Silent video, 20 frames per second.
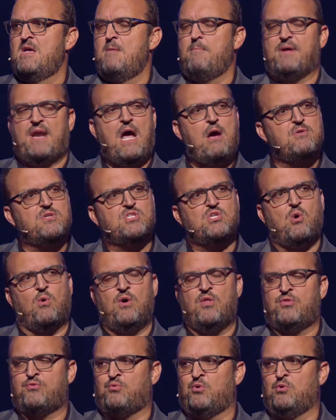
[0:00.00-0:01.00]
But I was
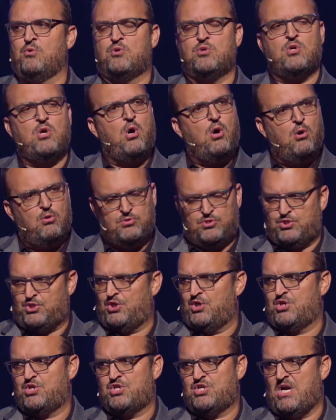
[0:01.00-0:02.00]
going through
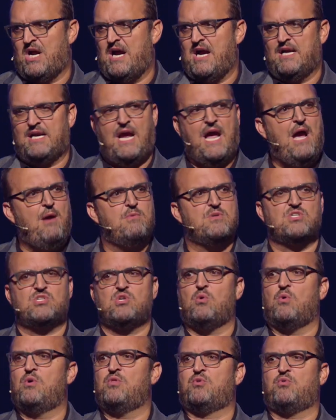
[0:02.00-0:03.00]
culture shock. I was
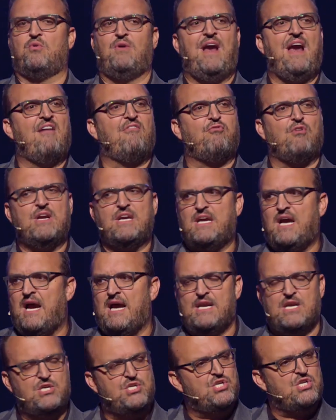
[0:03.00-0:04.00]
going through every
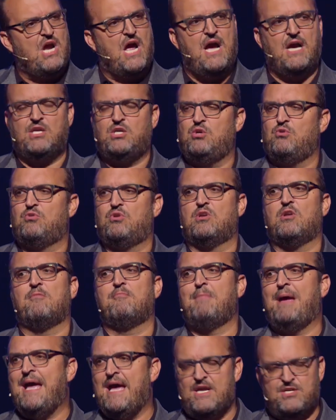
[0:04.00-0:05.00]
kind of shock you could
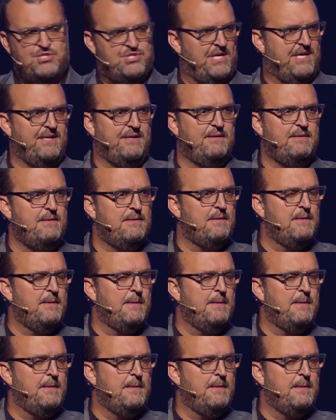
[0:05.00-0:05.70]
imagine.